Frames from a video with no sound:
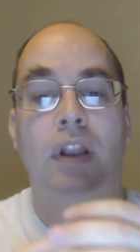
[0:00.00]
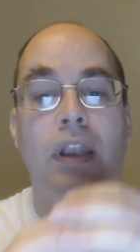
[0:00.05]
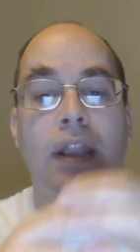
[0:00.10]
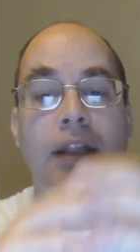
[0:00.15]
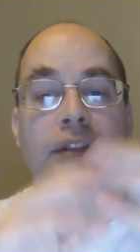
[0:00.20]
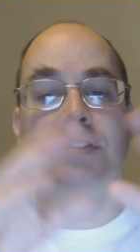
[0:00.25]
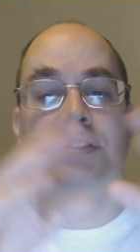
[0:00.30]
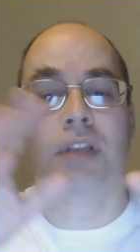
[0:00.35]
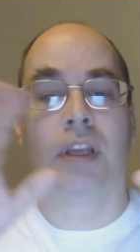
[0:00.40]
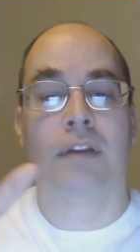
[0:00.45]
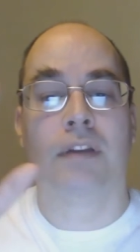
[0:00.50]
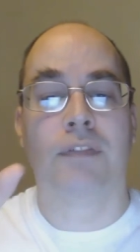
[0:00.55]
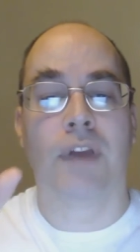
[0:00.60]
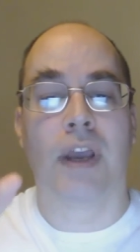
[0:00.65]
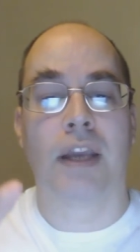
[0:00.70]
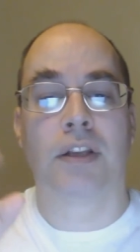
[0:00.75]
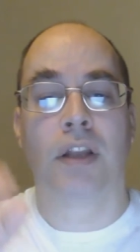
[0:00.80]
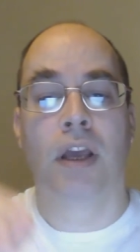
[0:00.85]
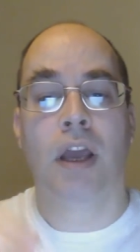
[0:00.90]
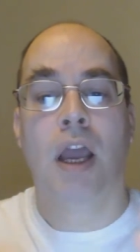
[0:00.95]
The lensing
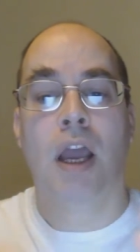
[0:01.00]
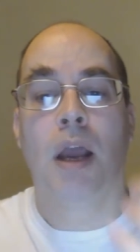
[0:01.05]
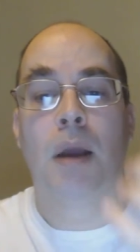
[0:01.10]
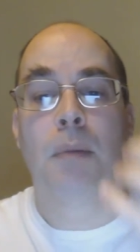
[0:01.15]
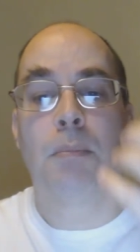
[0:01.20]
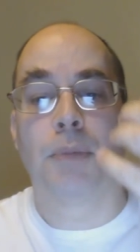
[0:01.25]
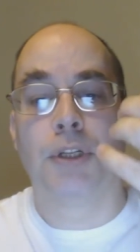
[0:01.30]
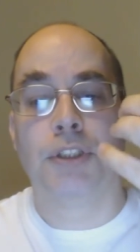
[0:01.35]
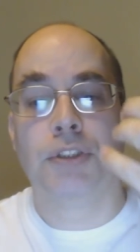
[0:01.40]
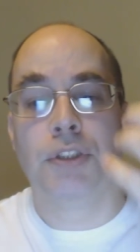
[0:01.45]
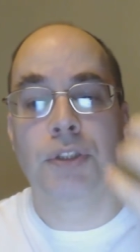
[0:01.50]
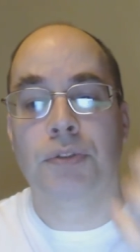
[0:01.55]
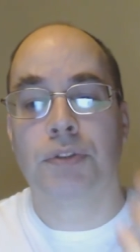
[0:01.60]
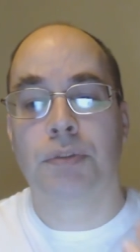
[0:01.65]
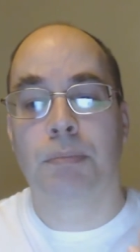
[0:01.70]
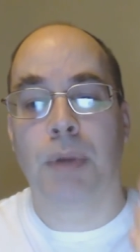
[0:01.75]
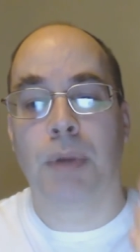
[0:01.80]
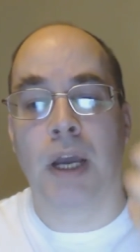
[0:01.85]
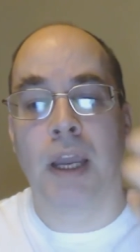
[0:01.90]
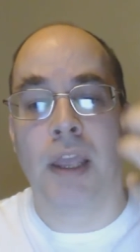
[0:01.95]
effect
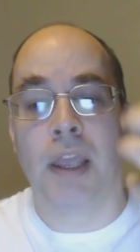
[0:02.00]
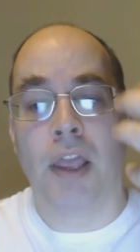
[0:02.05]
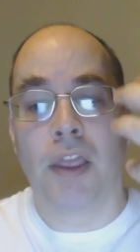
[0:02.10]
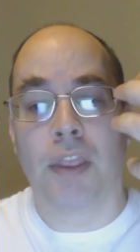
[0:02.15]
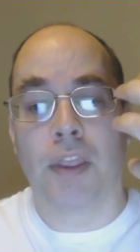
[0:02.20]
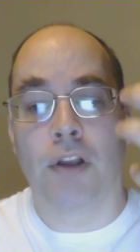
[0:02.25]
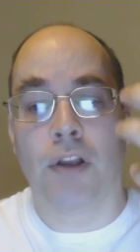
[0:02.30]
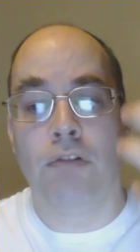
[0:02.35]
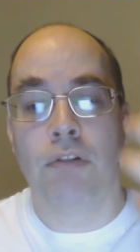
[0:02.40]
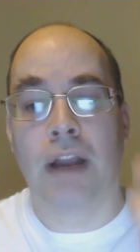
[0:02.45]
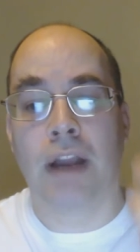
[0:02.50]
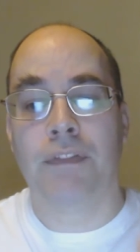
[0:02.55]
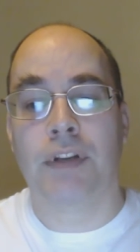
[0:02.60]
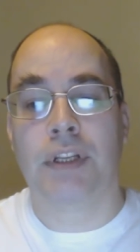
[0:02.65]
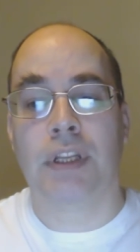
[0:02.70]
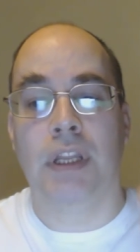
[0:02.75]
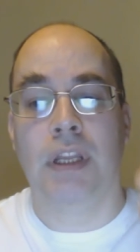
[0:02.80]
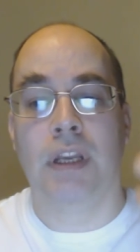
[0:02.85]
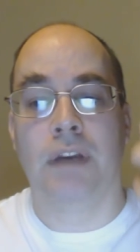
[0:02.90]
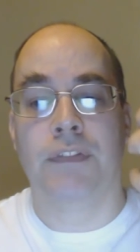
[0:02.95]
produced by the
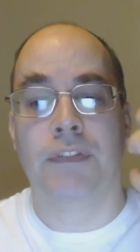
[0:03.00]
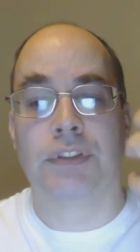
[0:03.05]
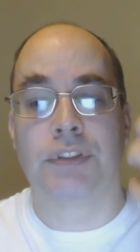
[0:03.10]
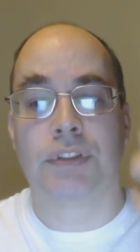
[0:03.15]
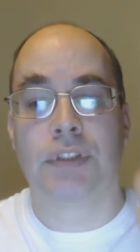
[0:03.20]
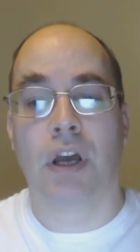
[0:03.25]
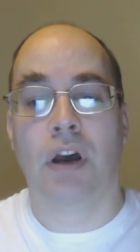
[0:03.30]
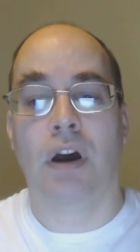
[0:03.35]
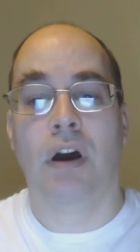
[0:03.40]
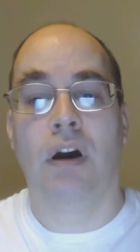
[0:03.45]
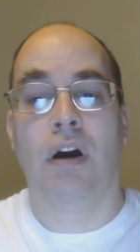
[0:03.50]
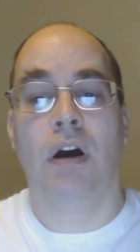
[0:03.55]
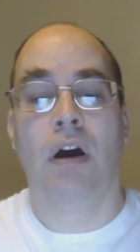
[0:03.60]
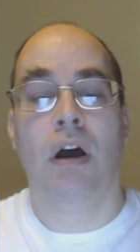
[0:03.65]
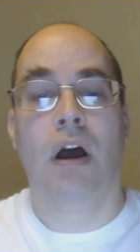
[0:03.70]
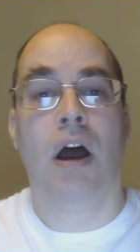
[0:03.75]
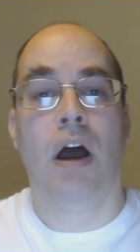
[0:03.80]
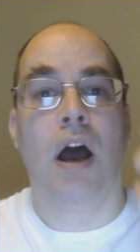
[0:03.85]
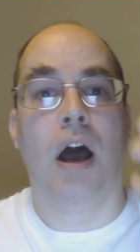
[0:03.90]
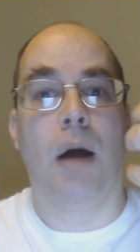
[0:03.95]
gravity of a star,
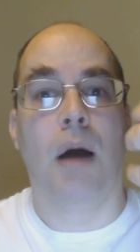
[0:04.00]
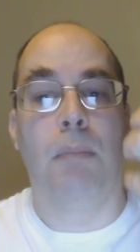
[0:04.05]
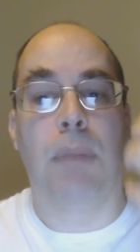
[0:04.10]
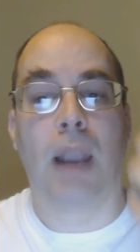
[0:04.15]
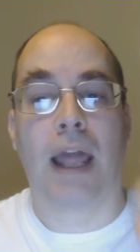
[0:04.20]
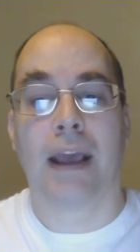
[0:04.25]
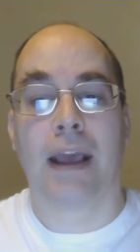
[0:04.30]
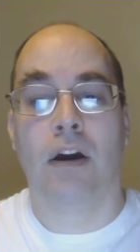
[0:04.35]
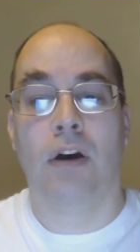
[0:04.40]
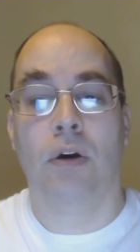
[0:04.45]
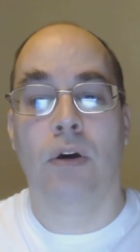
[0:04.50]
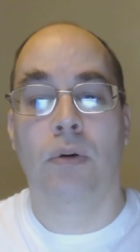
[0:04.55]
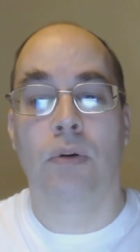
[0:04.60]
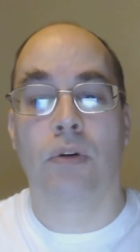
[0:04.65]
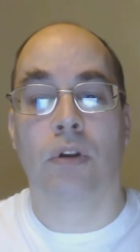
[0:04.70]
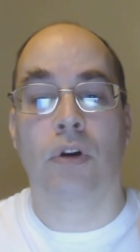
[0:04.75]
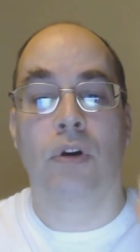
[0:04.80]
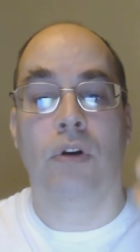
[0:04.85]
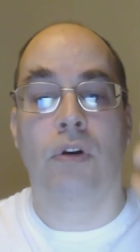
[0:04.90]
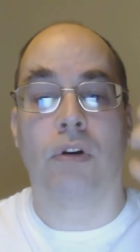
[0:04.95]
a black
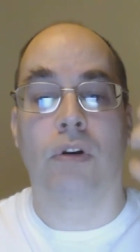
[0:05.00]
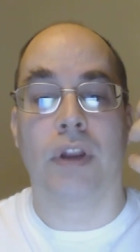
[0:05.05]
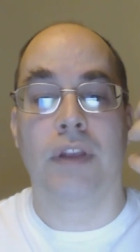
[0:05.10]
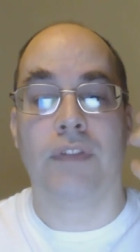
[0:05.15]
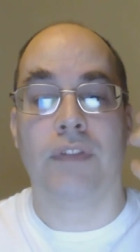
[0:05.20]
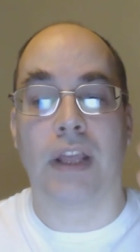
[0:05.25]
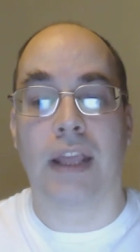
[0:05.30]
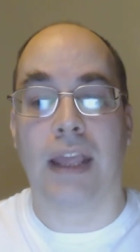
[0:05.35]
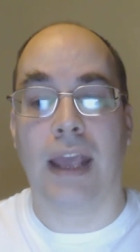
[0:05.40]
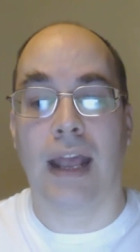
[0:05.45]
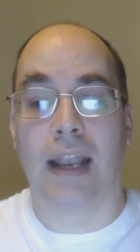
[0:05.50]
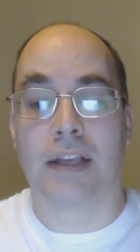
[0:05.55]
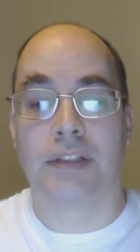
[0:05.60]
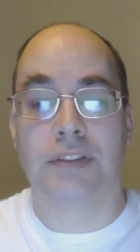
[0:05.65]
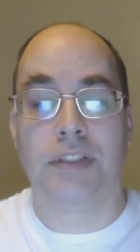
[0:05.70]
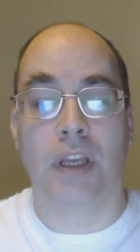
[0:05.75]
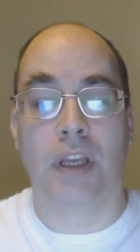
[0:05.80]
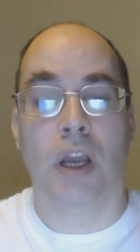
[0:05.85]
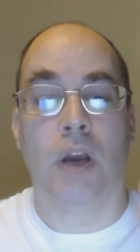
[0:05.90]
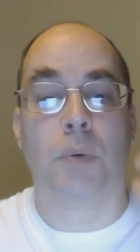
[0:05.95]
hole, or even a
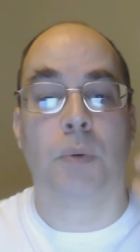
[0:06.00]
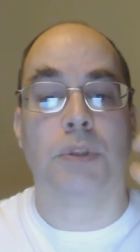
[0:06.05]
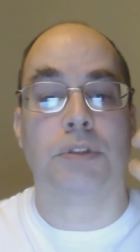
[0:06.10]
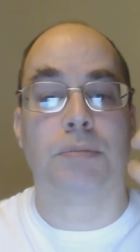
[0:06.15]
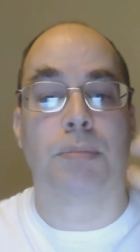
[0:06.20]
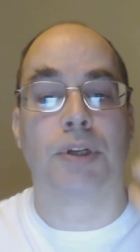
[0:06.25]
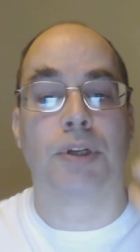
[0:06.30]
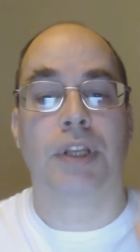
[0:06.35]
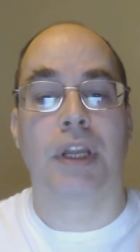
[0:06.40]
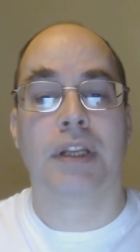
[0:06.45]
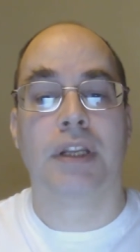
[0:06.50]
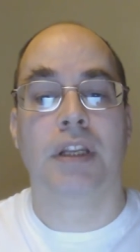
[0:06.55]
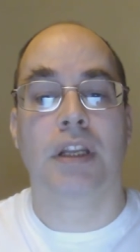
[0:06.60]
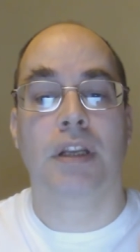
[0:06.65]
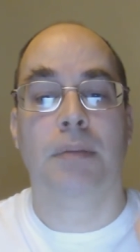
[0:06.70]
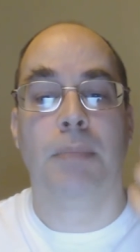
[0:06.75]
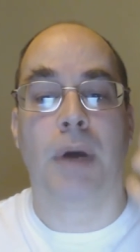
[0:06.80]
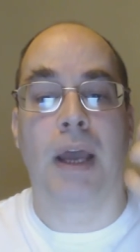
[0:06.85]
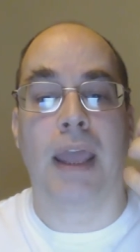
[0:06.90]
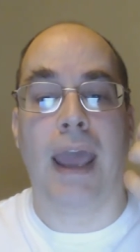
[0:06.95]
galaxy was
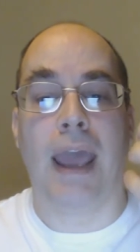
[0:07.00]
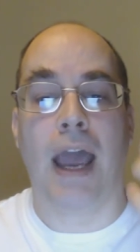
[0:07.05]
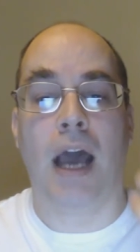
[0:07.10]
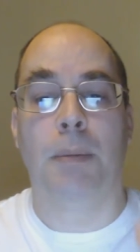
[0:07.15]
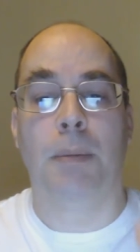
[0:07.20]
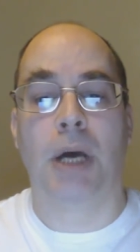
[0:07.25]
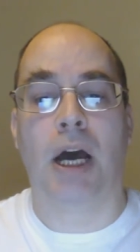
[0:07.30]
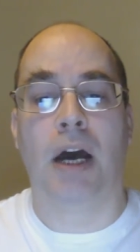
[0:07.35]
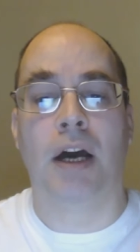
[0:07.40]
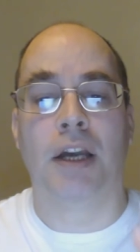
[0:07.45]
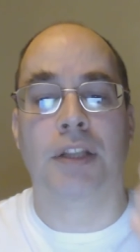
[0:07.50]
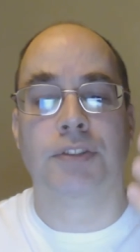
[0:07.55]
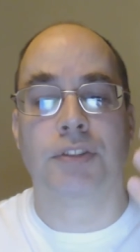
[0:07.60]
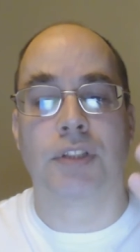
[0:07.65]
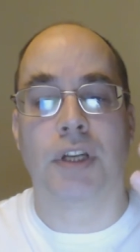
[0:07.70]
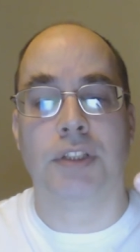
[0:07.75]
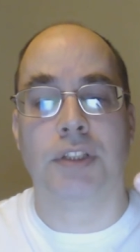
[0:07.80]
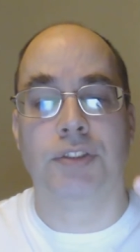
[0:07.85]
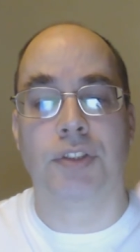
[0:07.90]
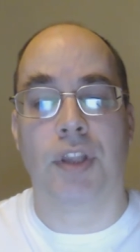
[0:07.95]
predicted by Albert
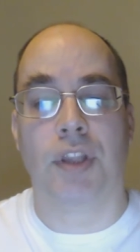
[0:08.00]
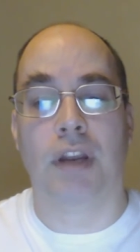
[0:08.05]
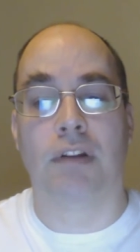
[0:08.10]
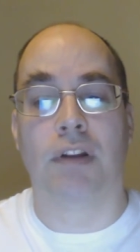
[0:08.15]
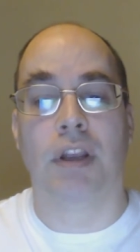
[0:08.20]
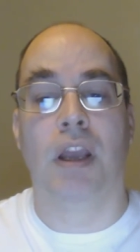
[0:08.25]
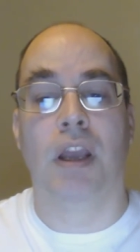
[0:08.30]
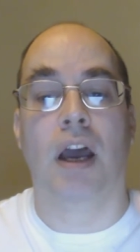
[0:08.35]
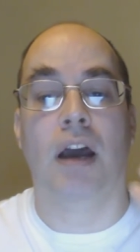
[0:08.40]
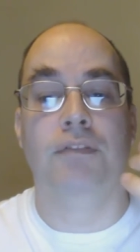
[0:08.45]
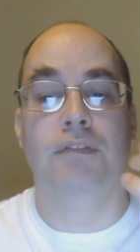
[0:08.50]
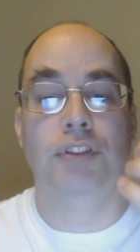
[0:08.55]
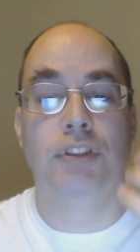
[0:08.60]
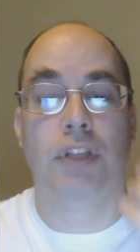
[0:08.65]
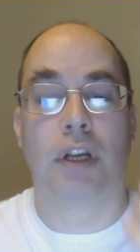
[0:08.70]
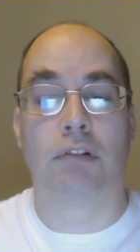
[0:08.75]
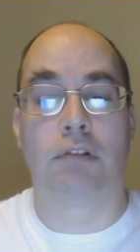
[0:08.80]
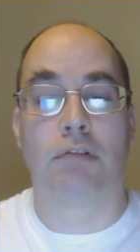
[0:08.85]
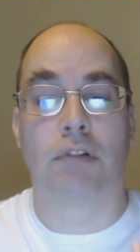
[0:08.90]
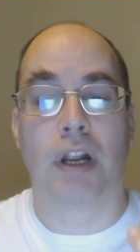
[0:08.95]
Einstein's theory of
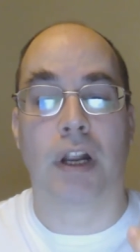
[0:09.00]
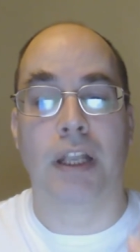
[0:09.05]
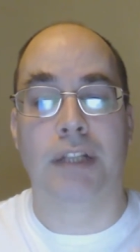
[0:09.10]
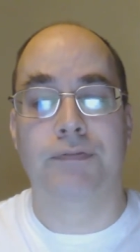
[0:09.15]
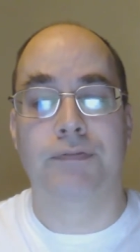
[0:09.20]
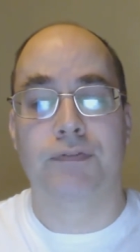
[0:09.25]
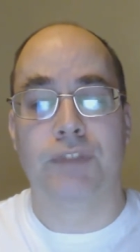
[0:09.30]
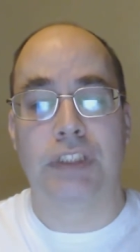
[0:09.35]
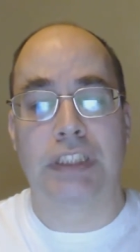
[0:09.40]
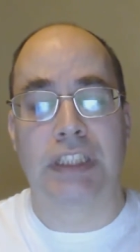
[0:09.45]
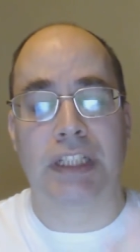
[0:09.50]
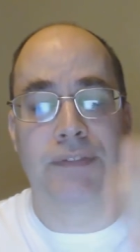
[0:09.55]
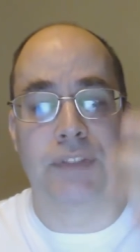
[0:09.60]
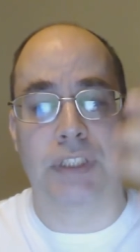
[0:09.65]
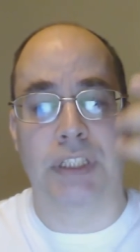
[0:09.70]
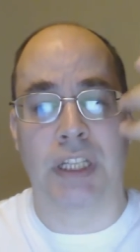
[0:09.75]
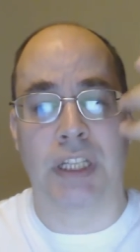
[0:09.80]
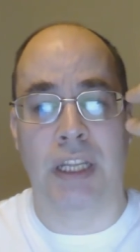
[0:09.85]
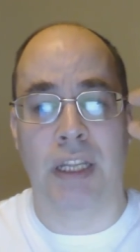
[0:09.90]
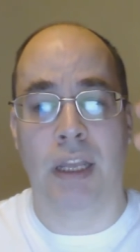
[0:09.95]
general
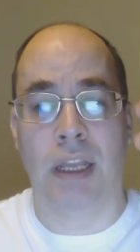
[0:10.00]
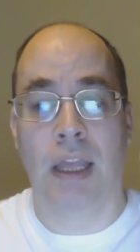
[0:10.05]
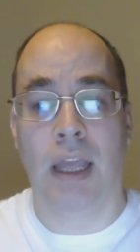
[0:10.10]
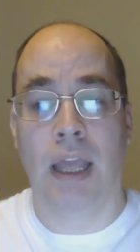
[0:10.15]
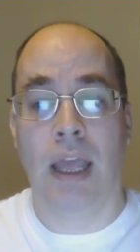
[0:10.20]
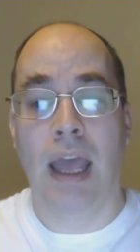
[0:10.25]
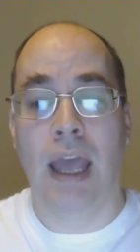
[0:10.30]
relativity,